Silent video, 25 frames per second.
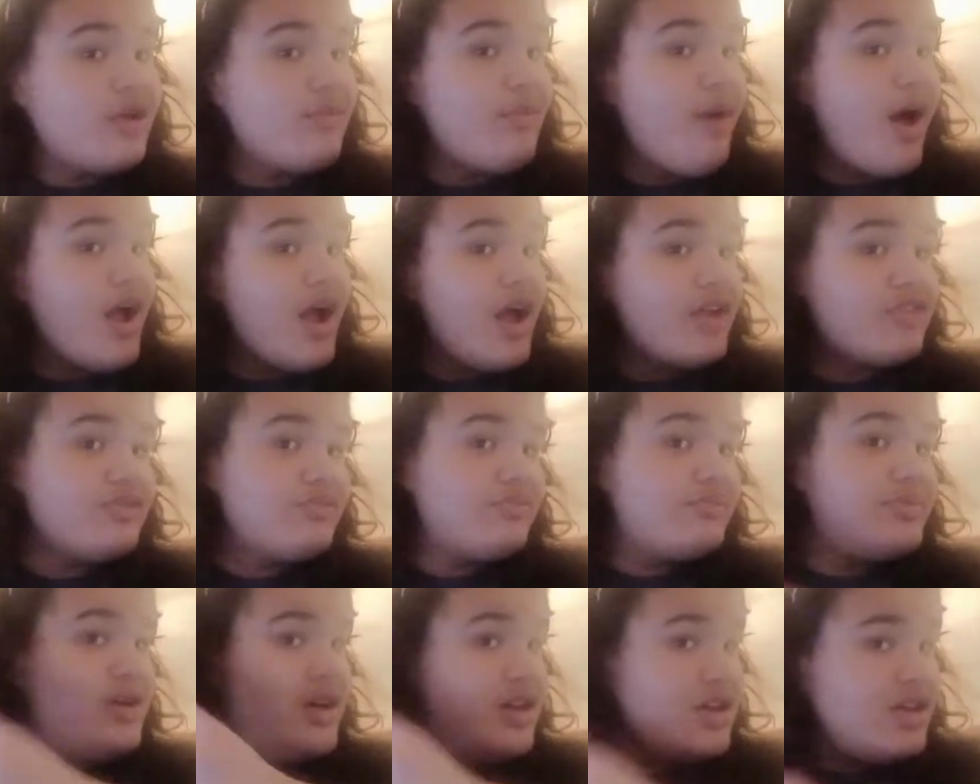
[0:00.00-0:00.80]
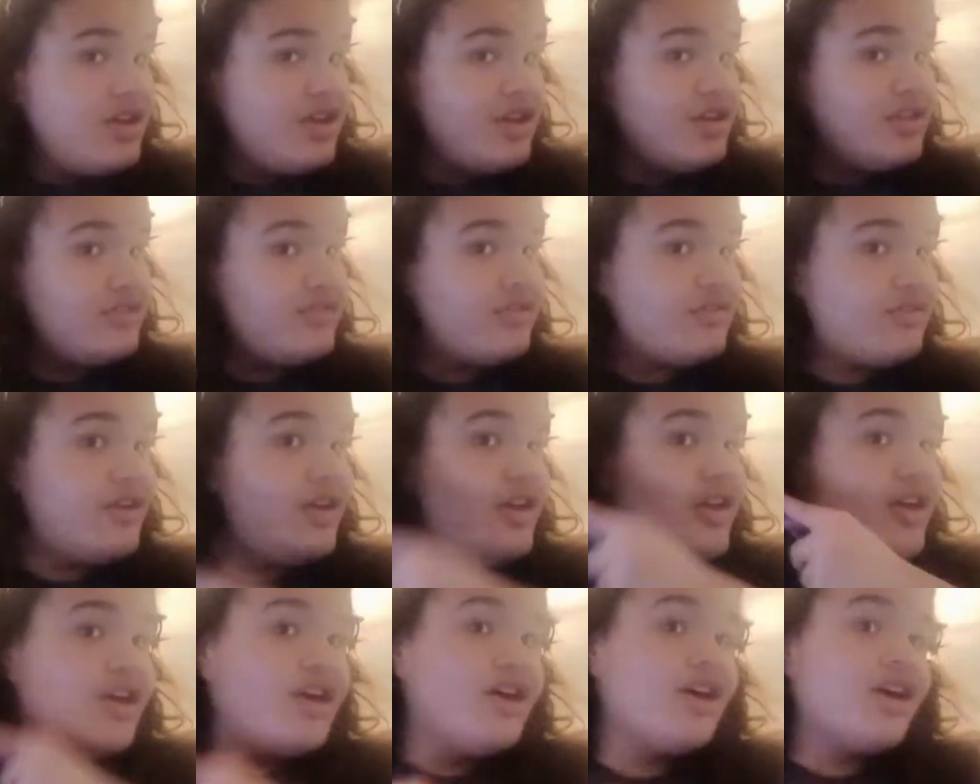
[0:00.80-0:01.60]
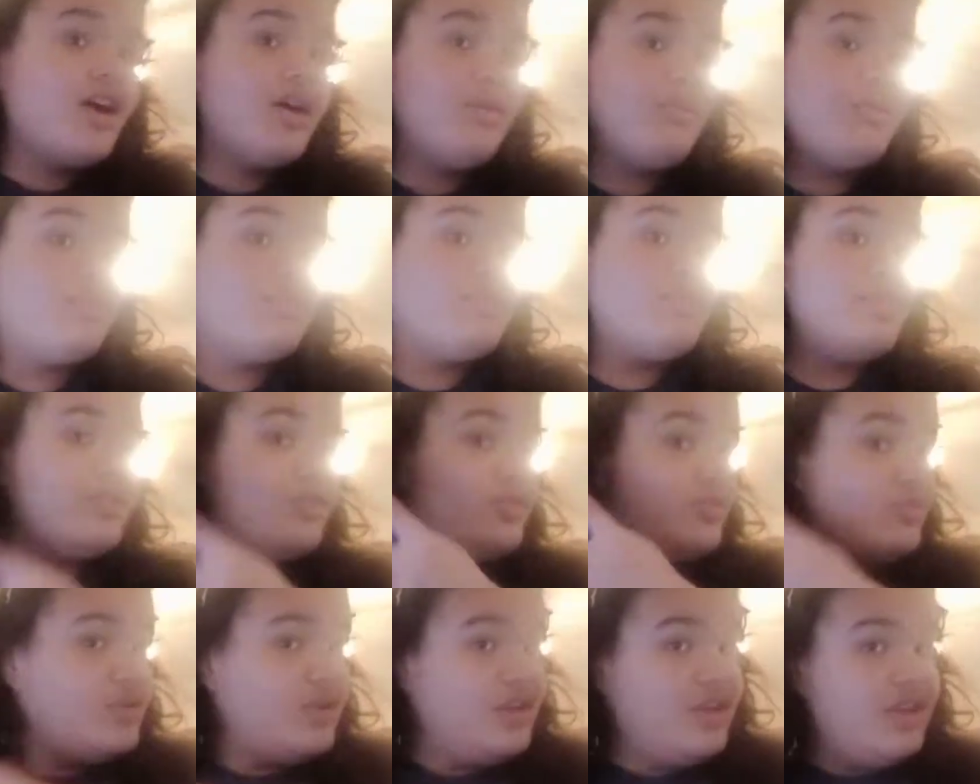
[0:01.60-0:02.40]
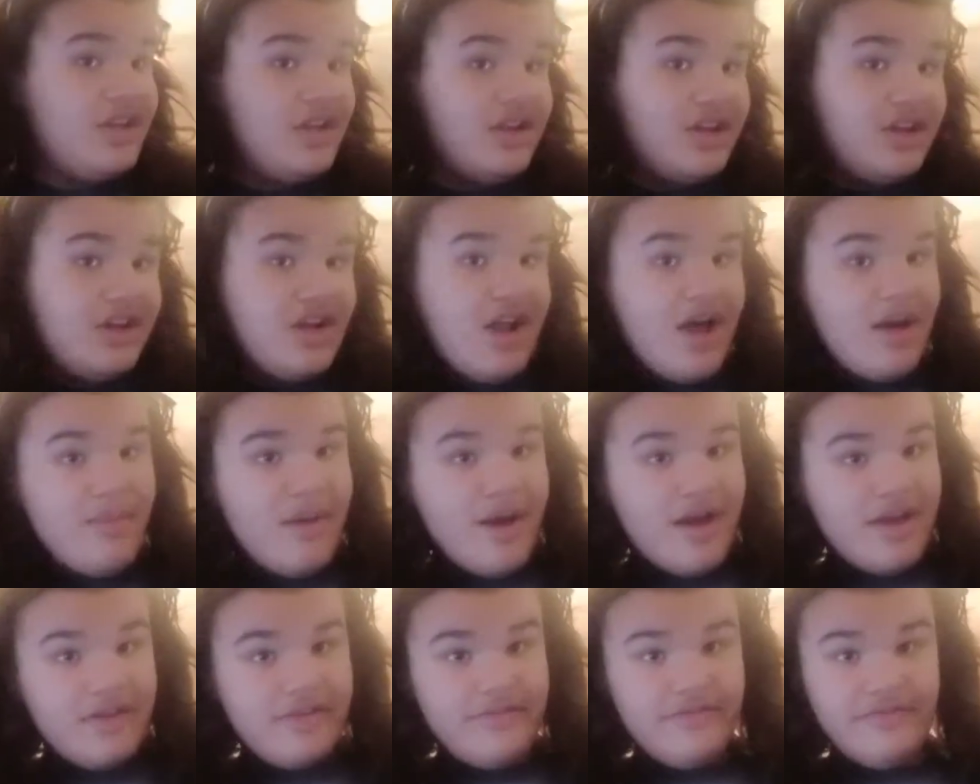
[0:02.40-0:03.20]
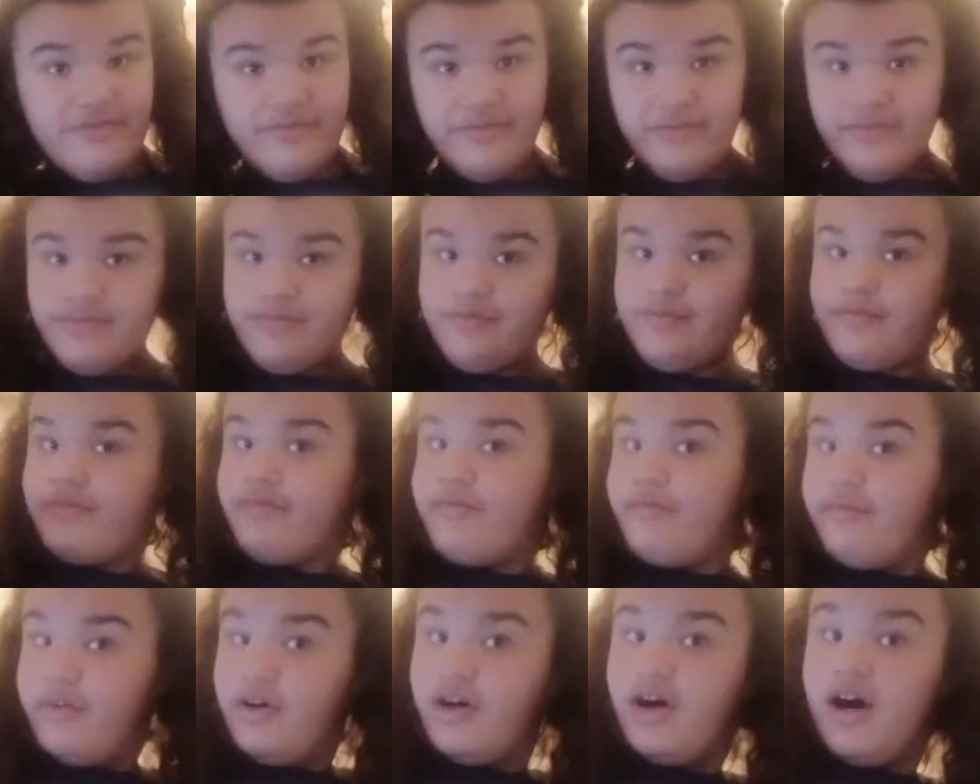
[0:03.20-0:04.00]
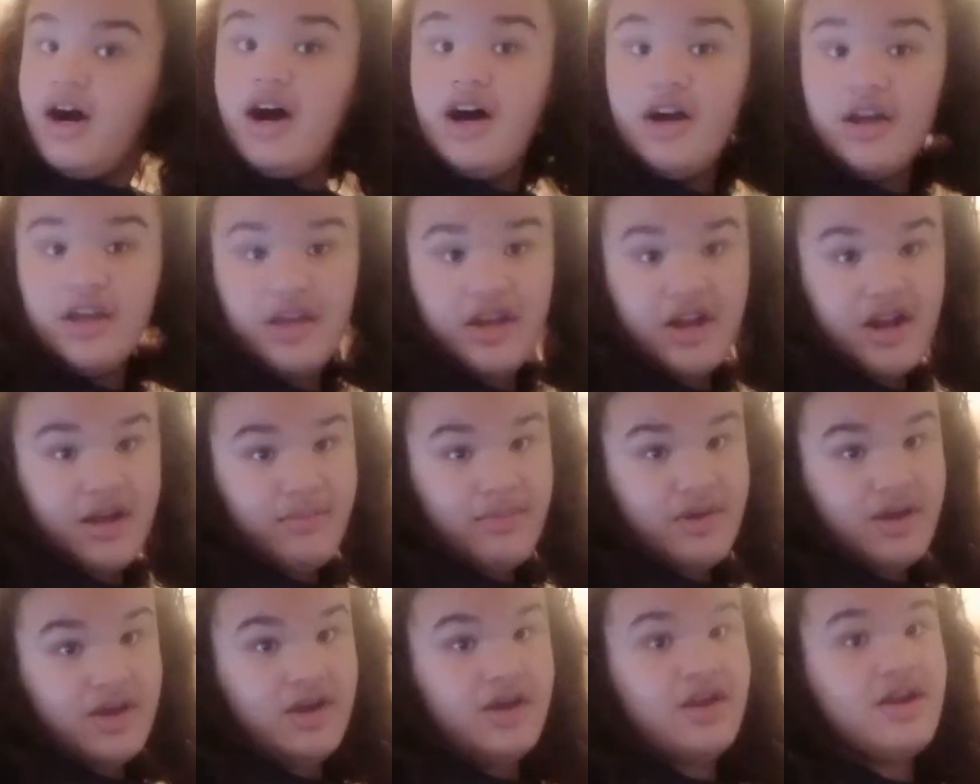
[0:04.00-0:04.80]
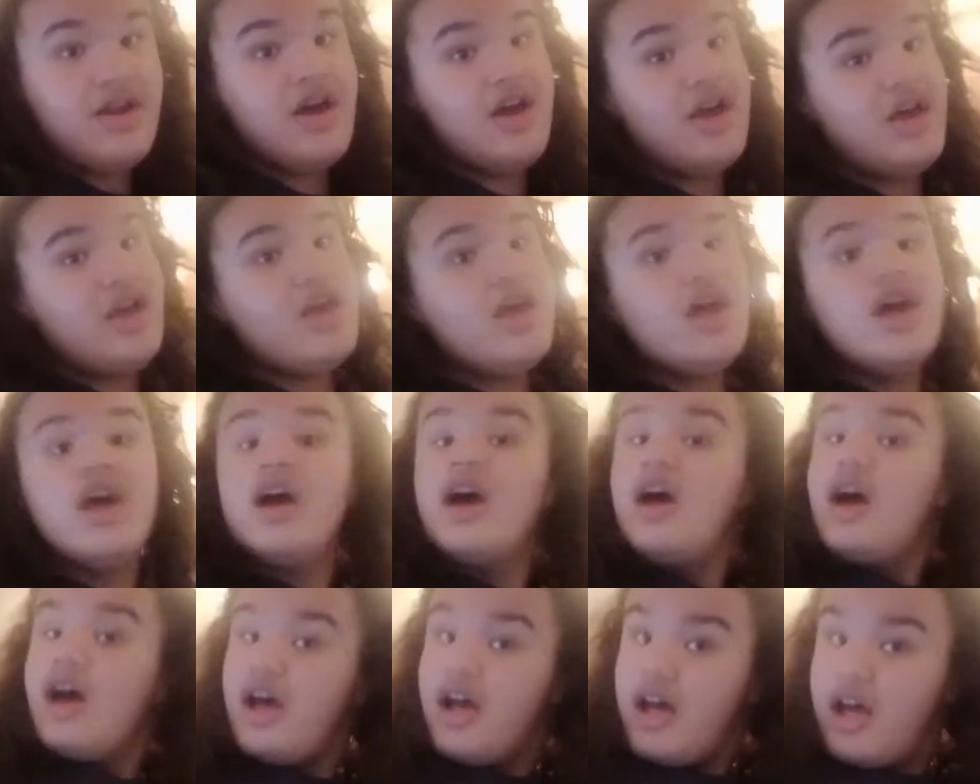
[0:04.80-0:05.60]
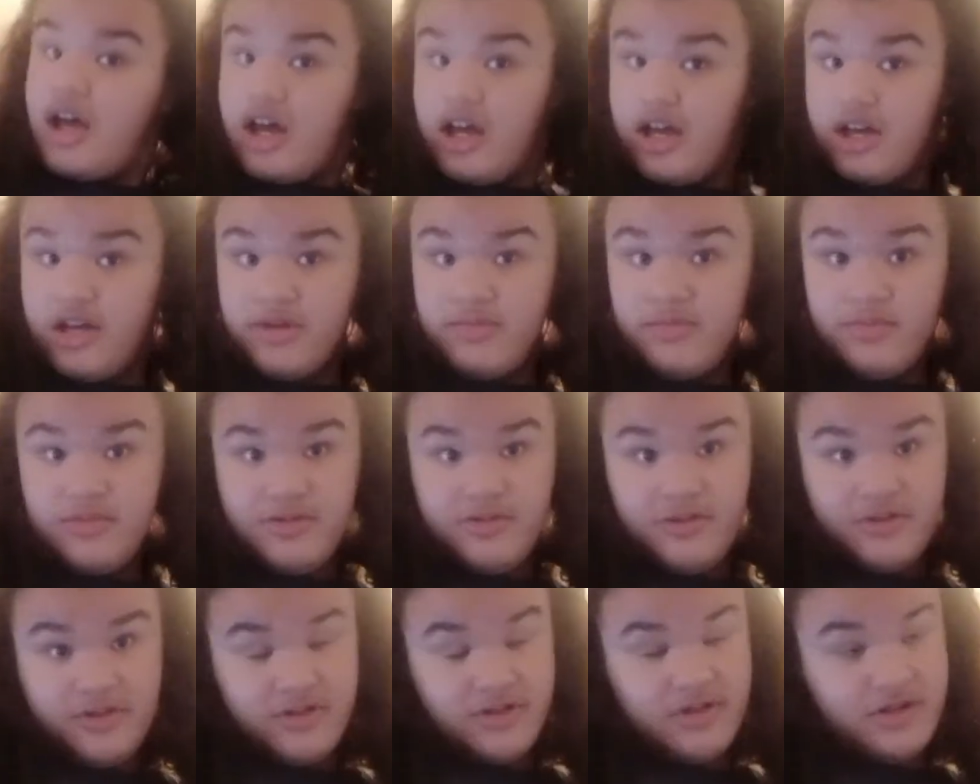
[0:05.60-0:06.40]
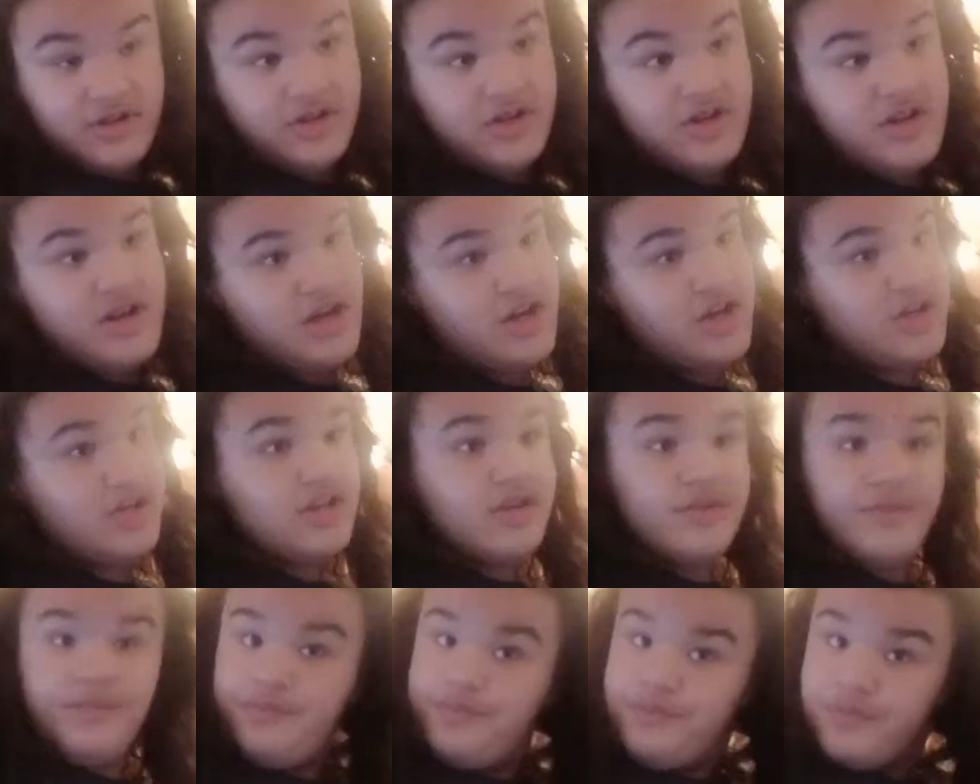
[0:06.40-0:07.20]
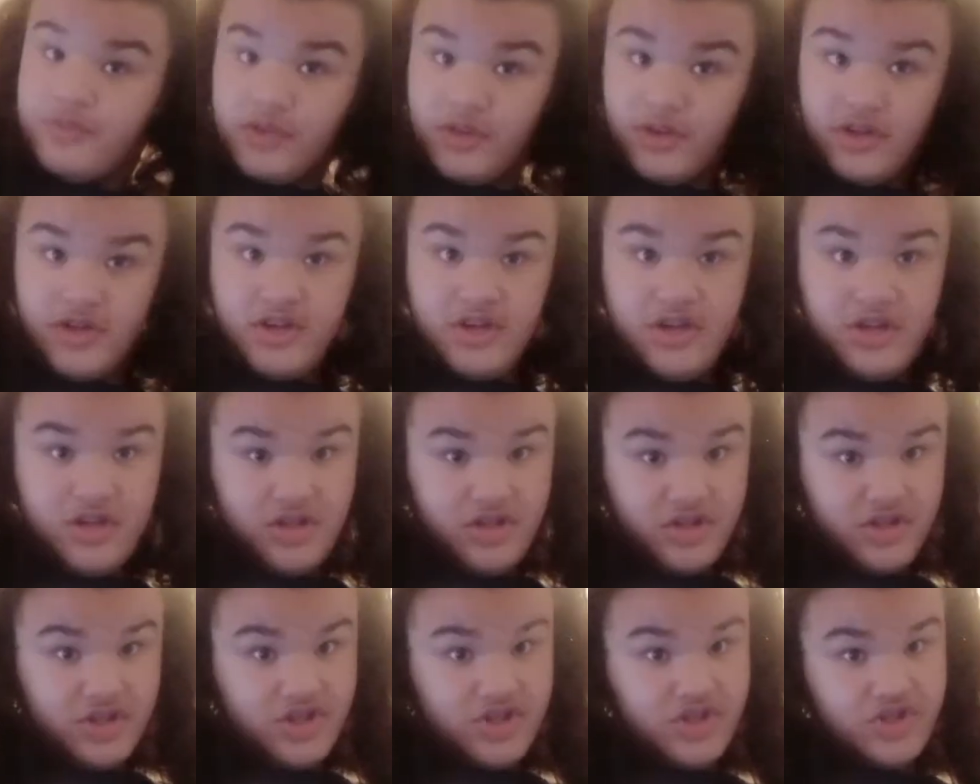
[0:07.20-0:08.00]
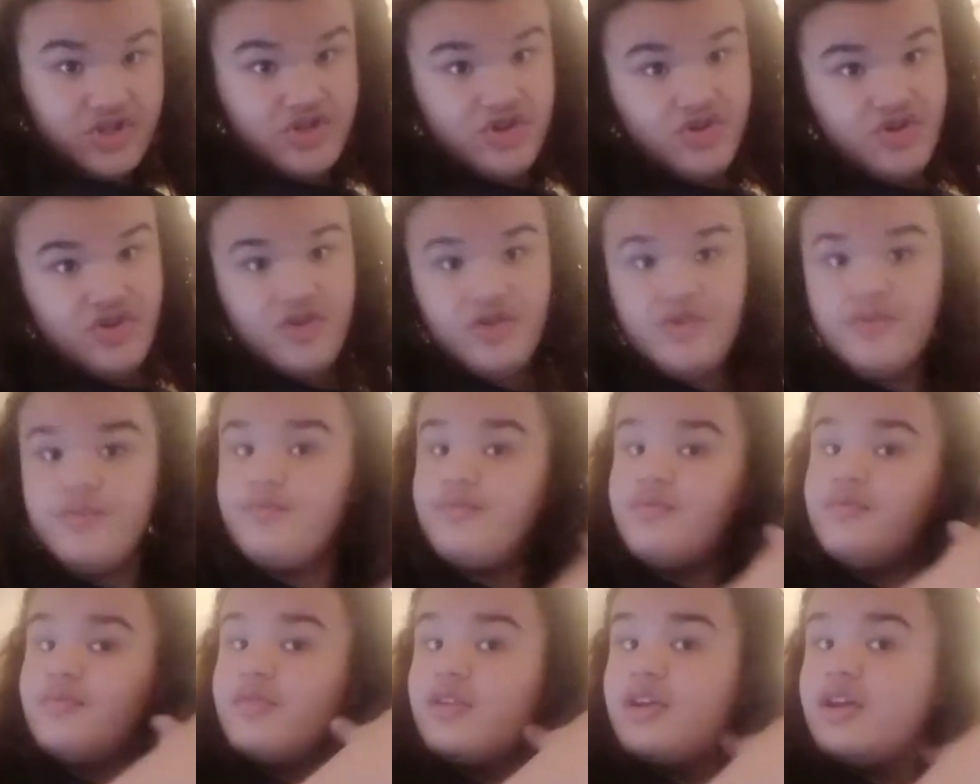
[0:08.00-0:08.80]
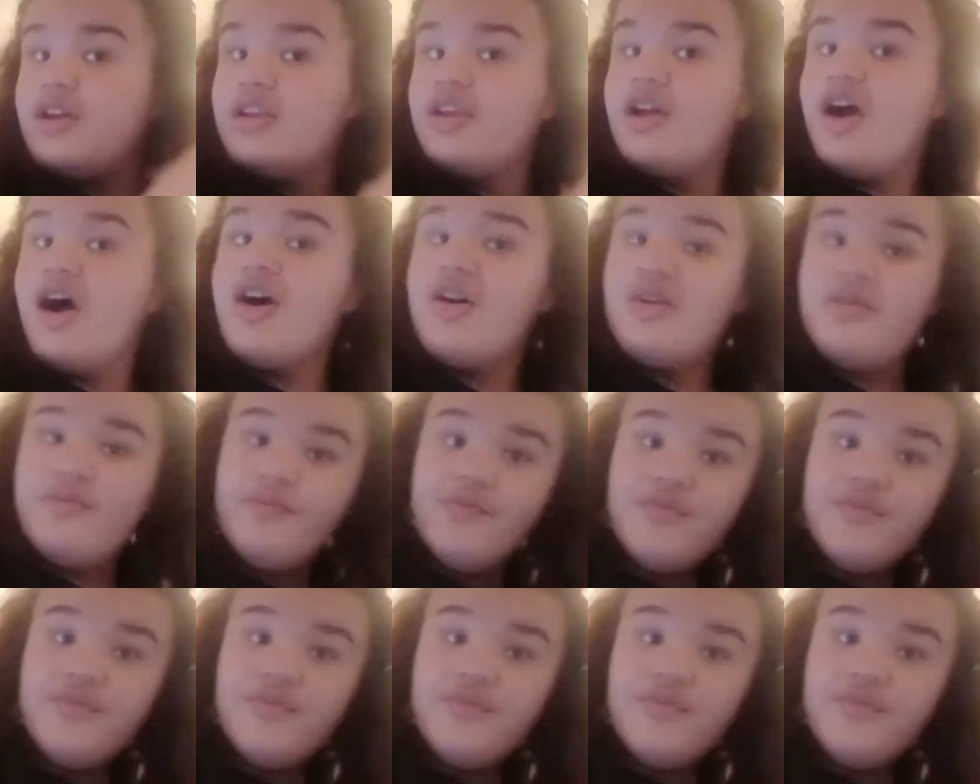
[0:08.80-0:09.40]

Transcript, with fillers: but I got some plans coming up this weekend, and I might vlog it. I might not. Um, not. And y'all,